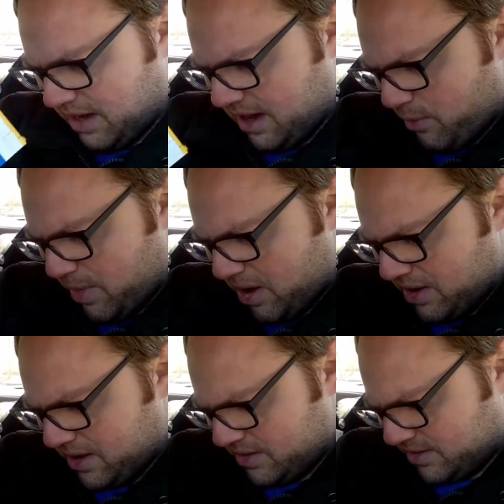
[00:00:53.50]
kind of about
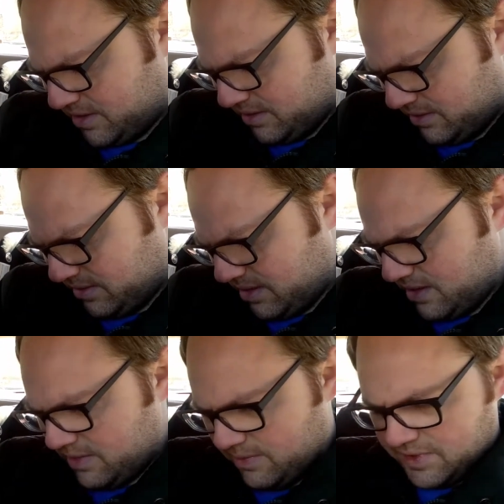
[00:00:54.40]
it. There's
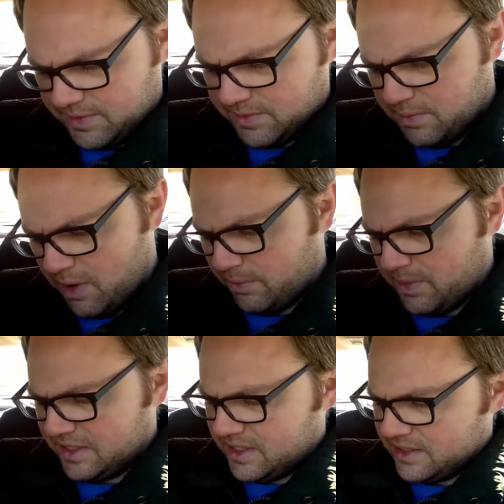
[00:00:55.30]
some smaller
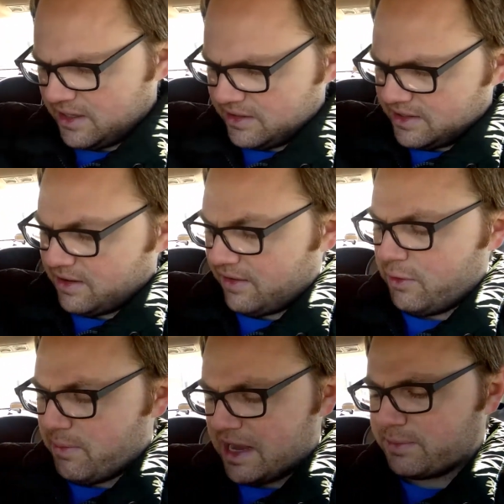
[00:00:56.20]
pieces. There's a
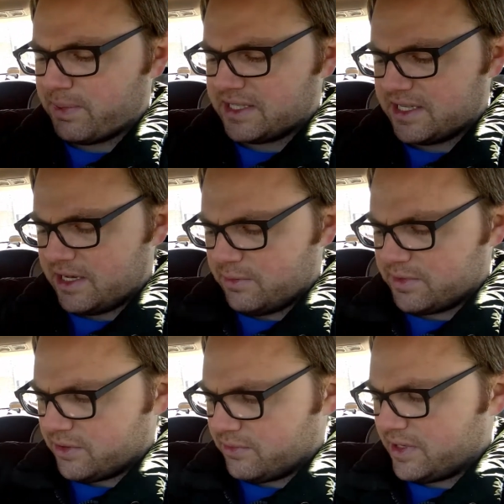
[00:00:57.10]
few base plates in here,
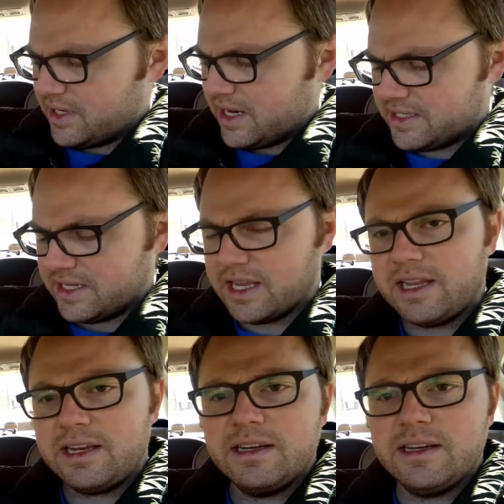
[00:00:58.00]
which is really nice to get.